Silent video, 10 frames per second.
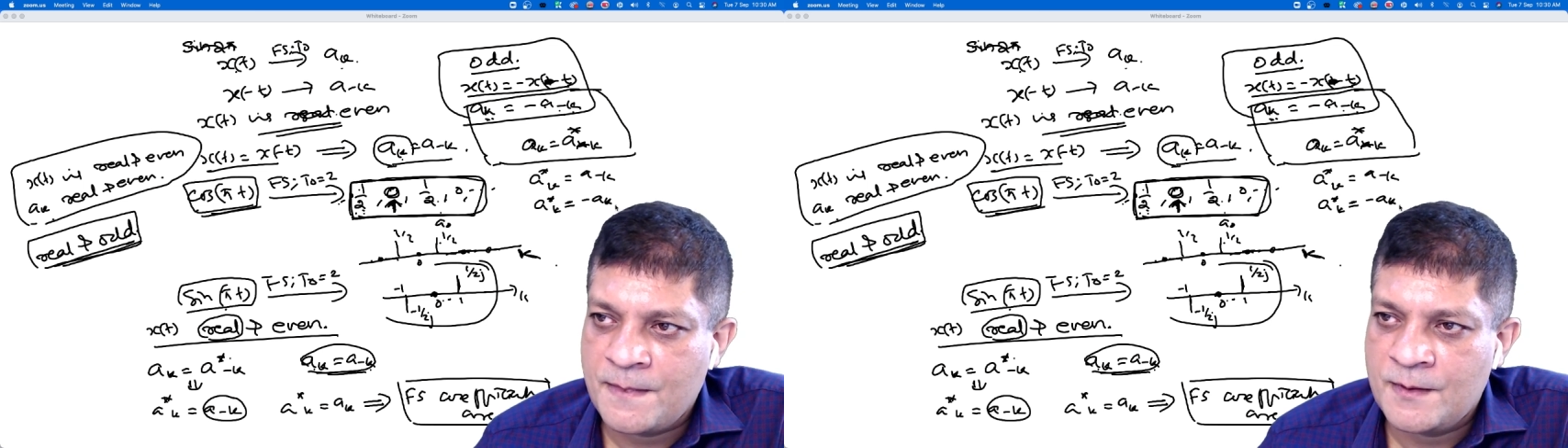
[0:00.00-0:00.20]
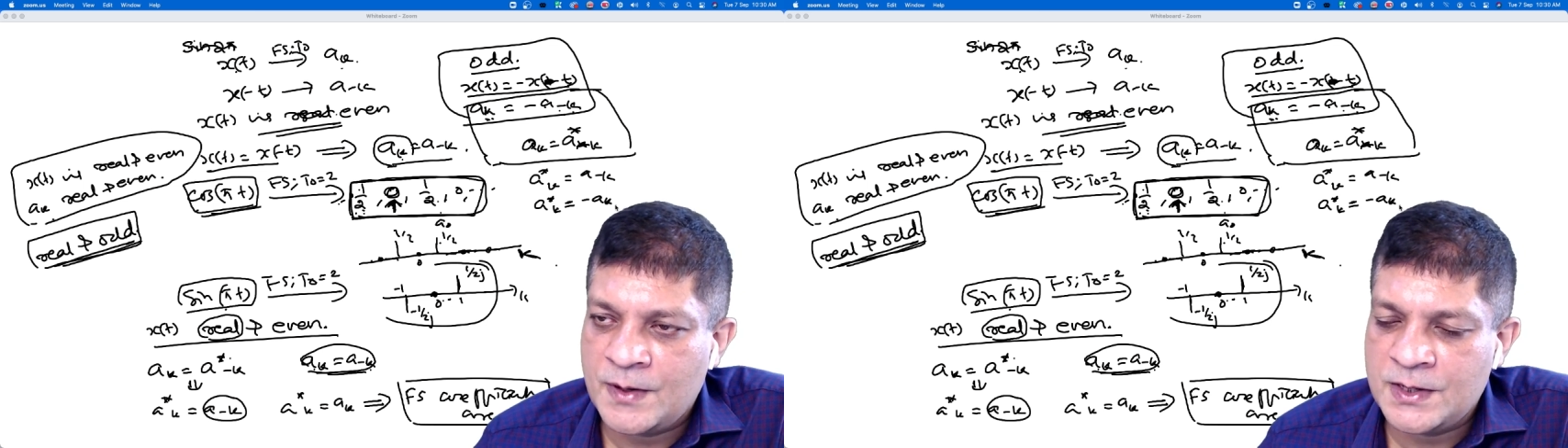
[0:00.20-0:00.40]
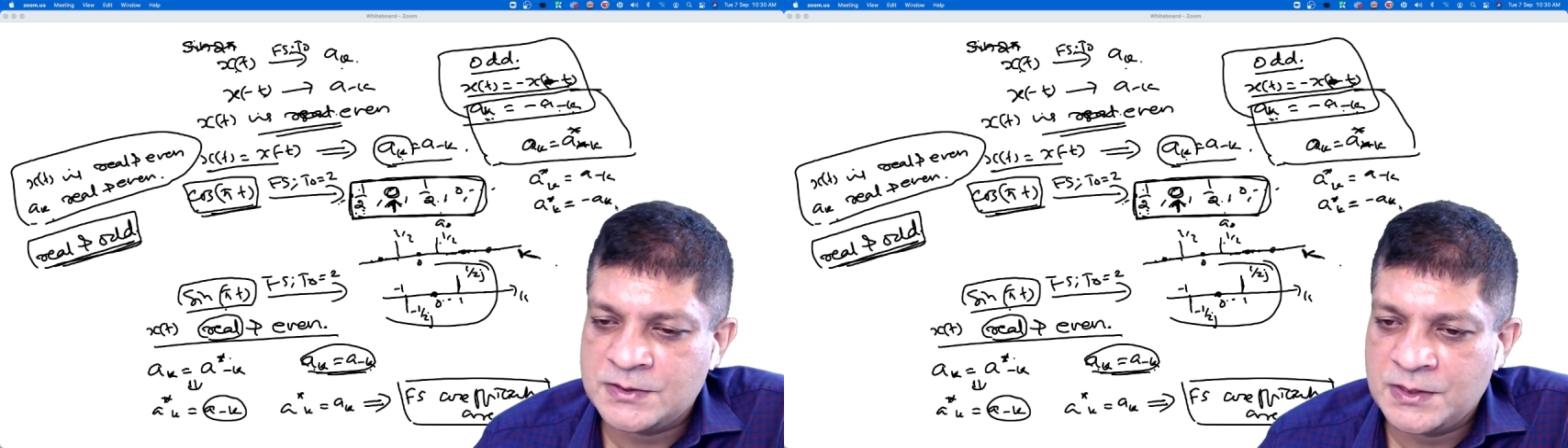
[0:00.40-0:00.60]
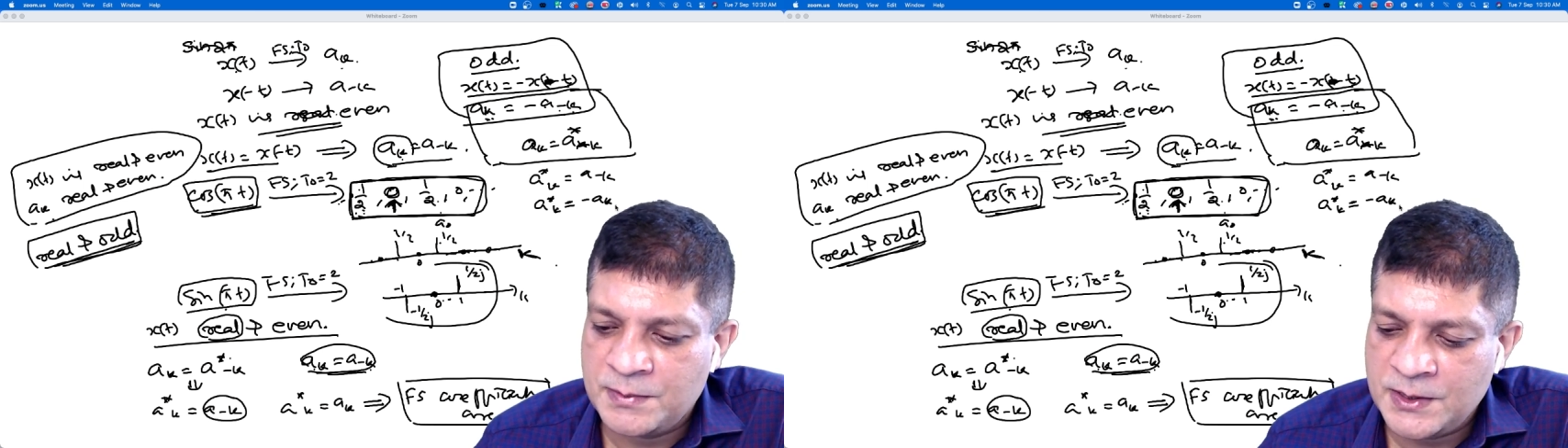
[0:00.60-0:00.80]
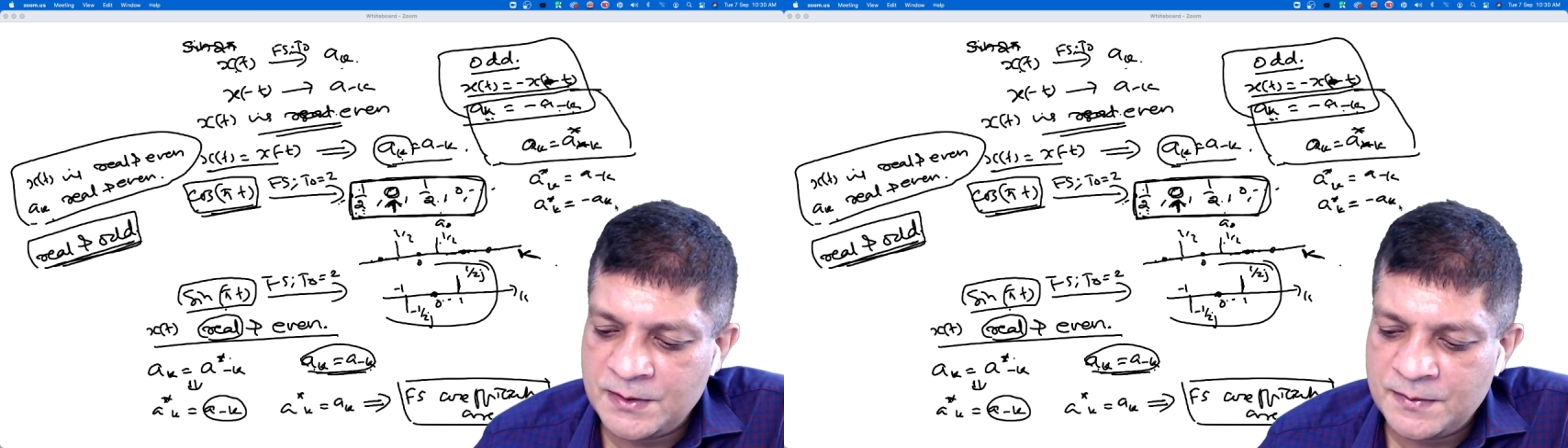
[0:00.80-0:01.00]
What does it
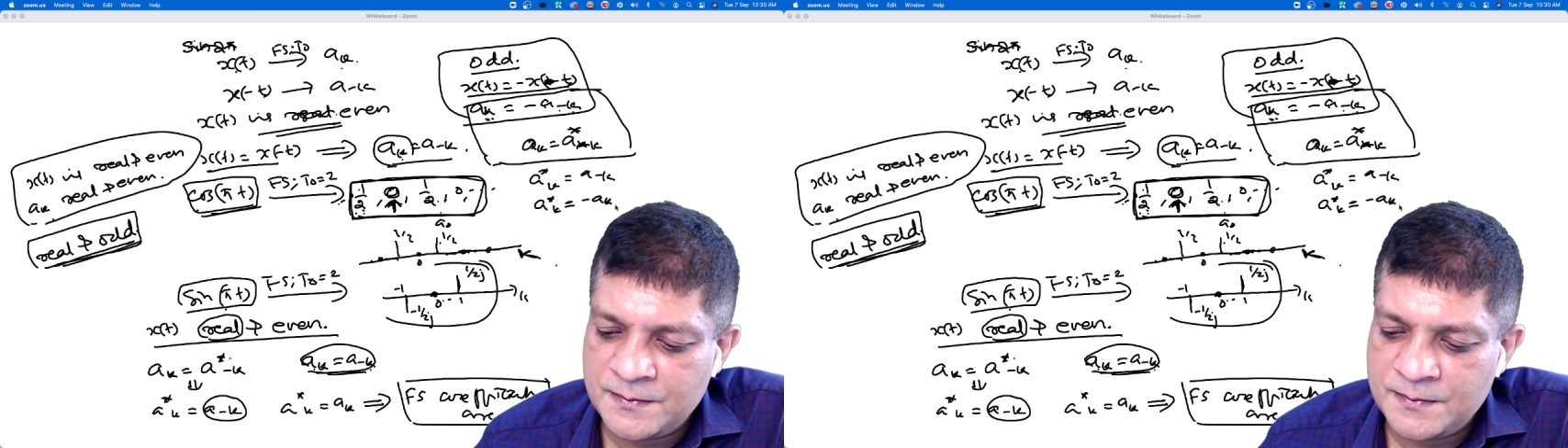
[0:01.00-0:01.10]
mean?